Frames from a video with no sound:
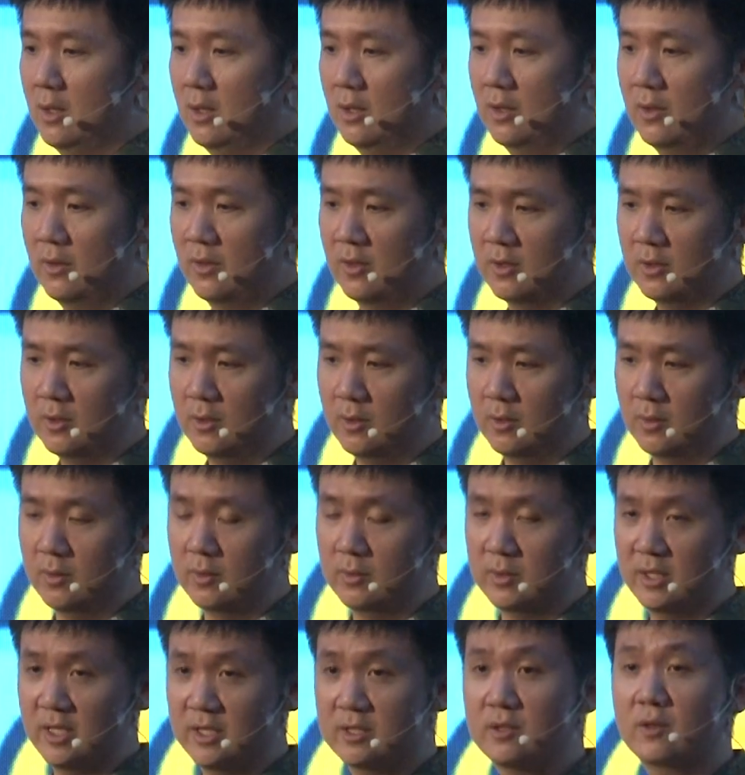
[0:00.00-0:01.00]
So
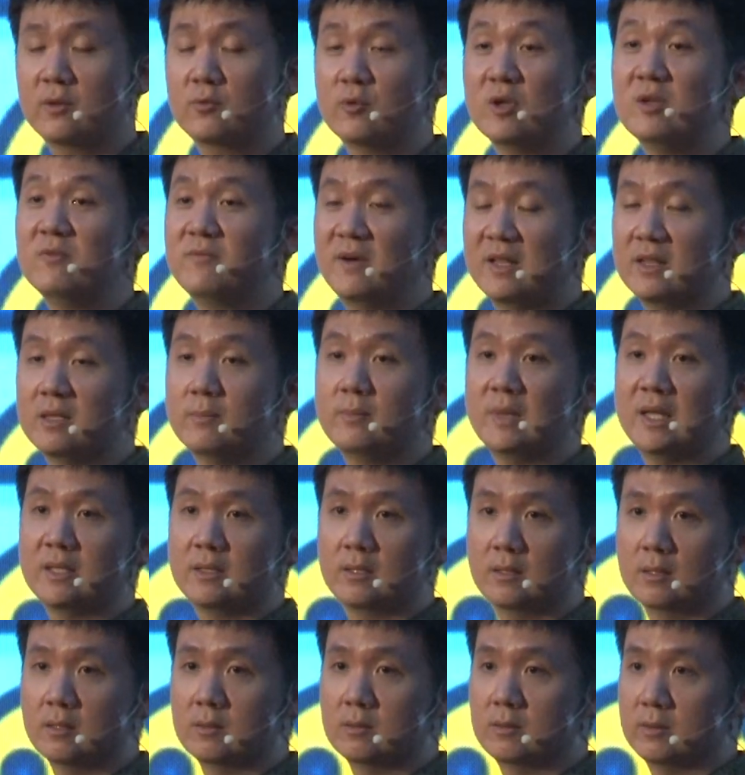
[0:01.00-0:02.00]
there are three
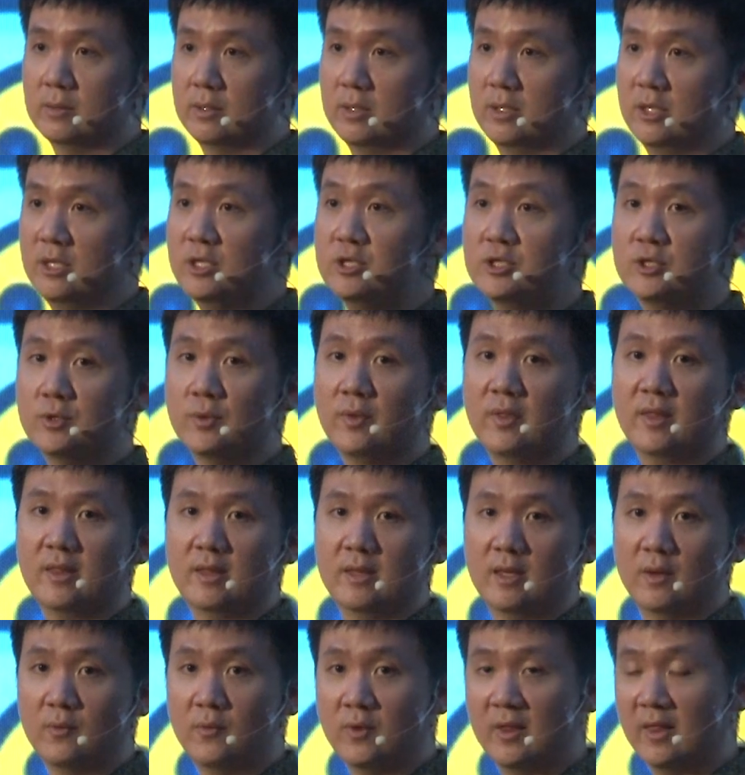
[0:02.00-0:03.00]
fundamental issues
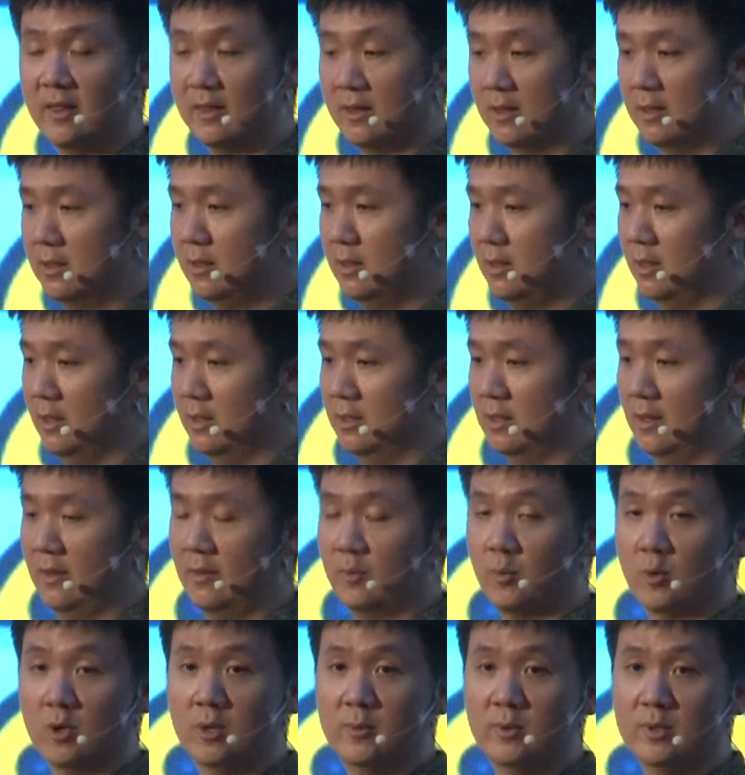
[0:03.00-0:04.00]
that we see in this
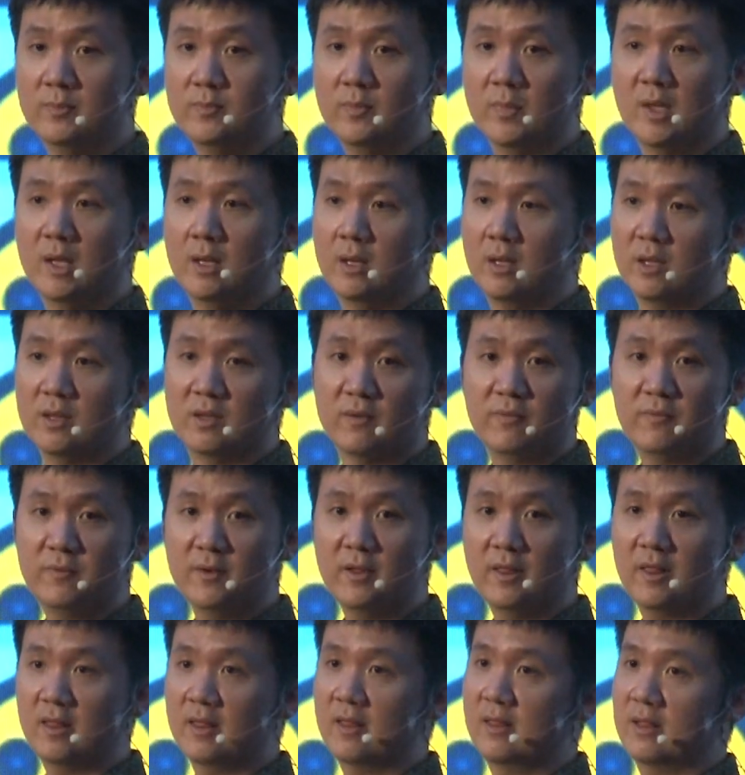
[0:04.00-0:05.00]
problem. The
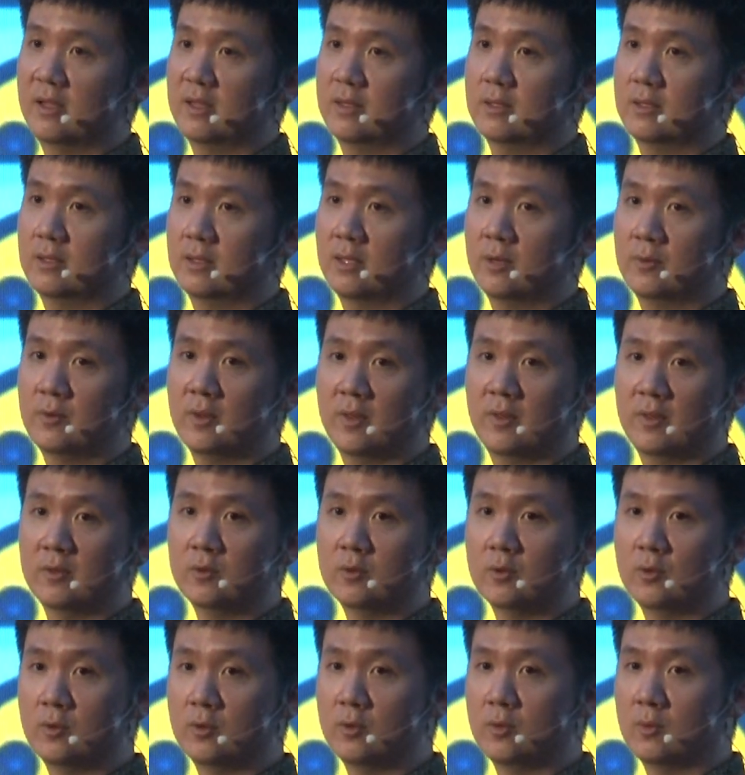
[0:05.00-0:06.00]
first is that there is
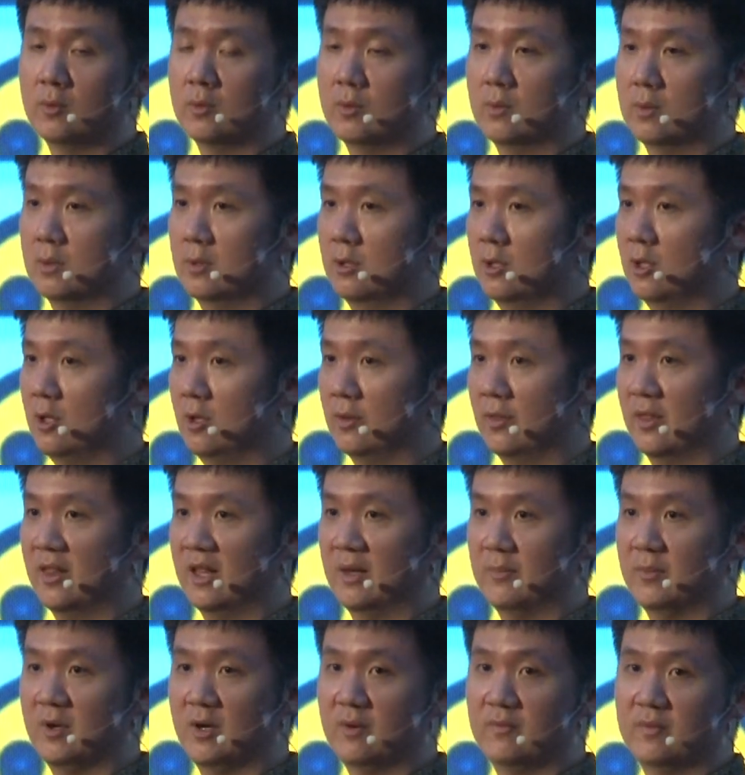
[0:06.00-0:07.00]
no
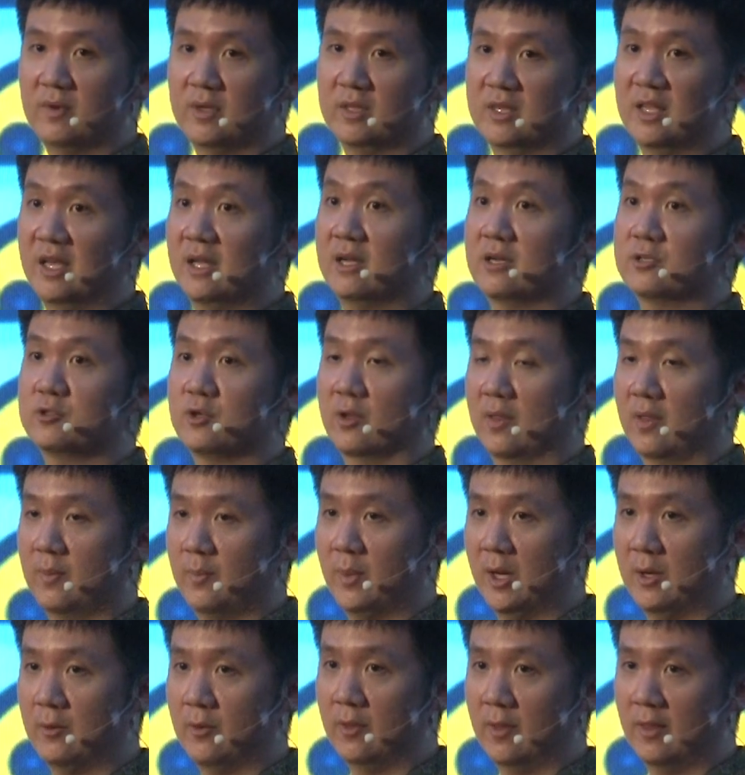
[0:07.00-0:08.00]
concept of data
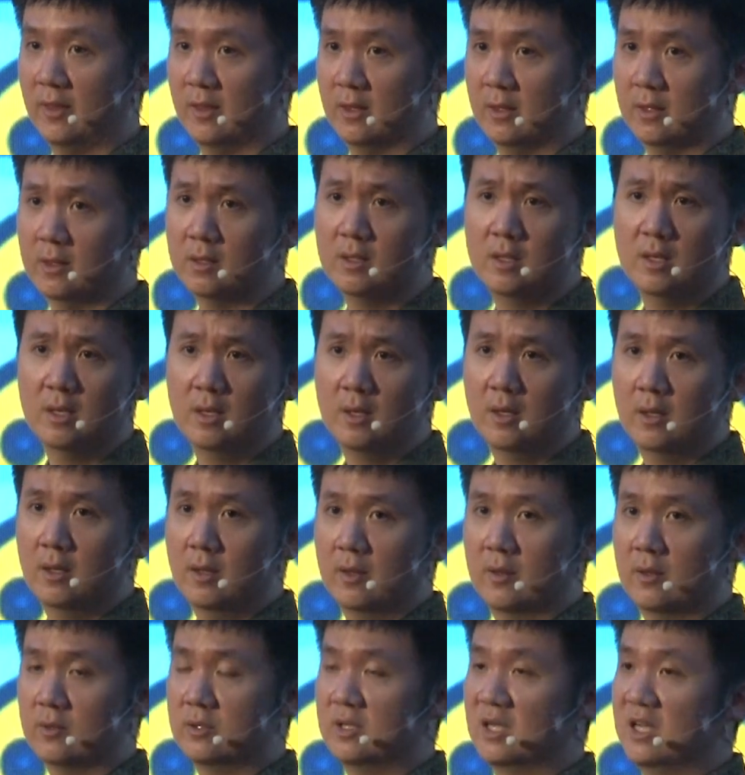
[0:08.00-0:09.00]
transparency.
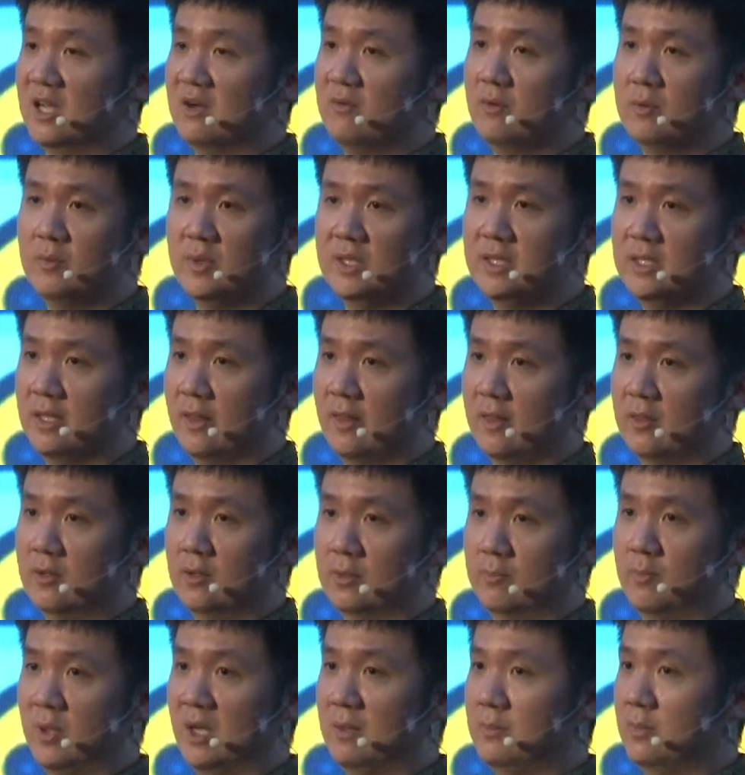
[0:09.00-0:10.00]
So the government does
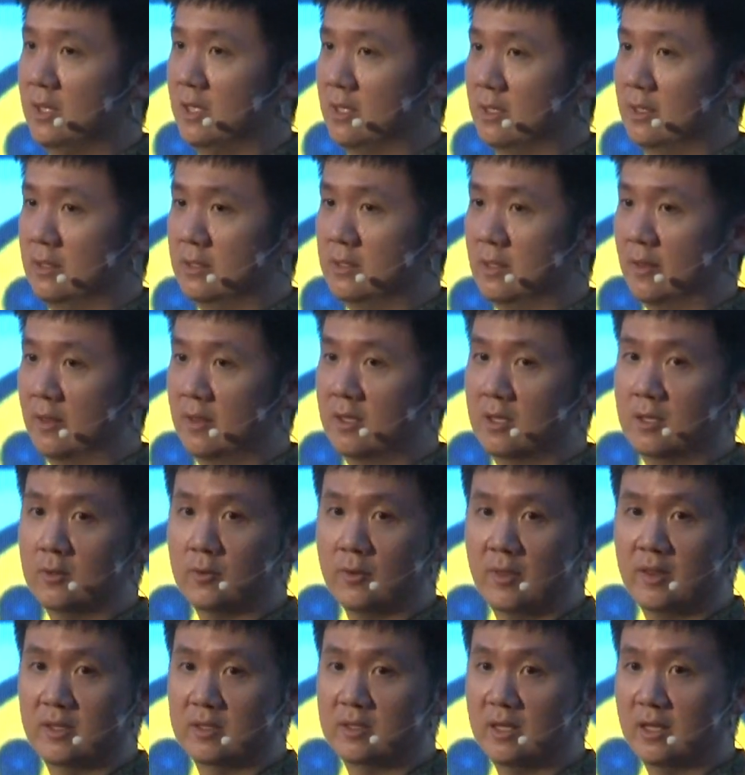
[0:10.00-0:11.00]
not publicly
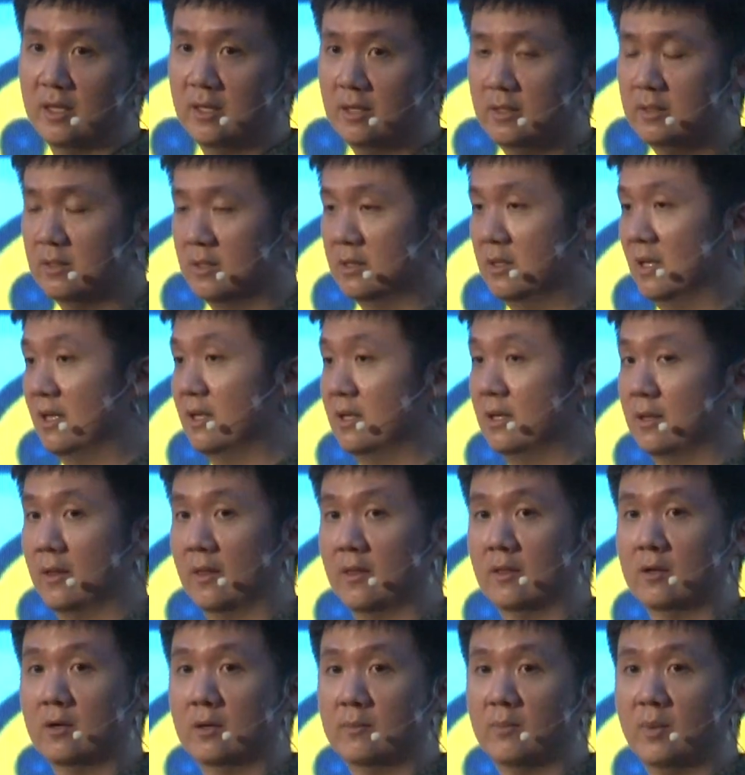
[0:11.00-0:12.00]
disclose the data is
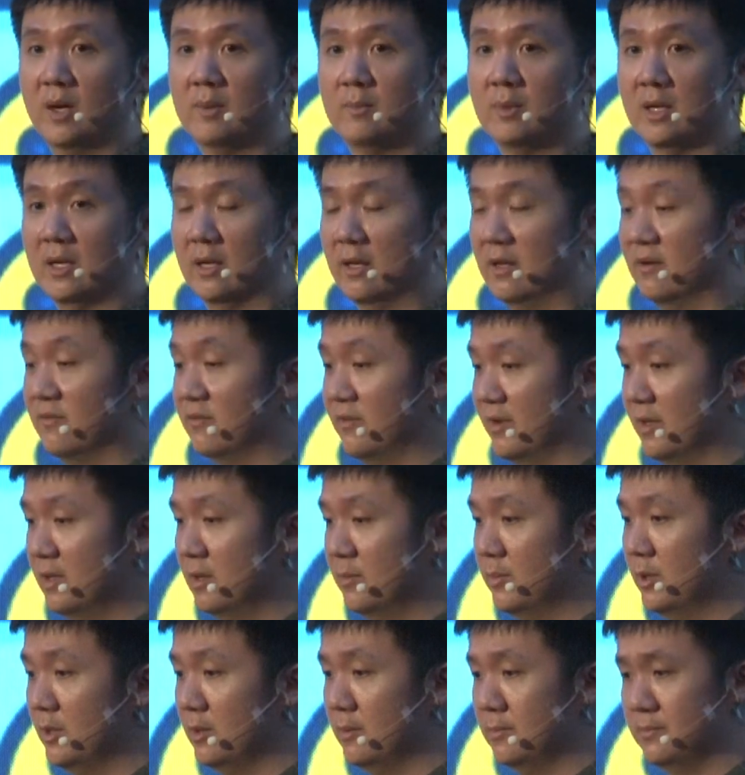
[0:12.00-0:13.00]
not publicly
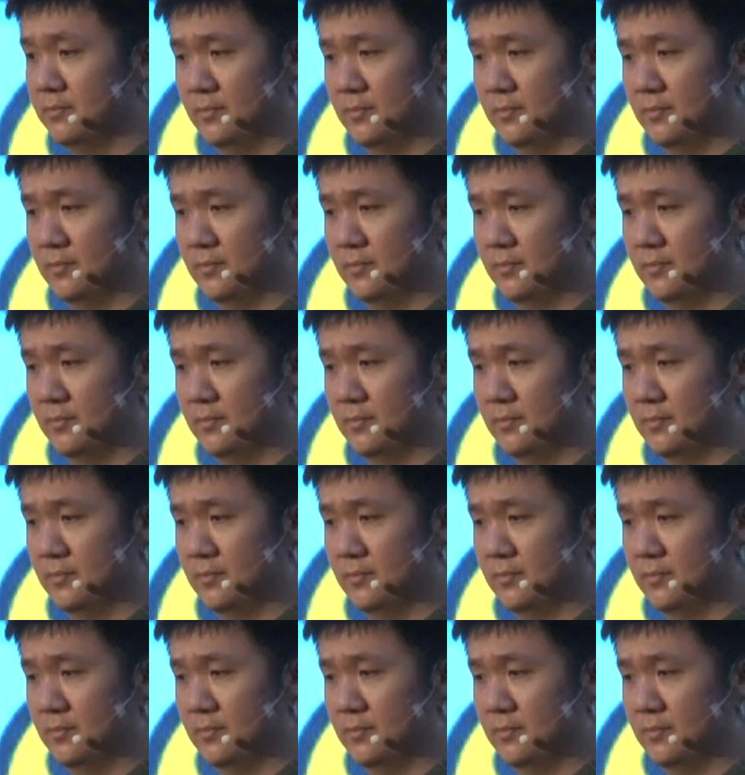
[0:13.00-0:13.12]
available.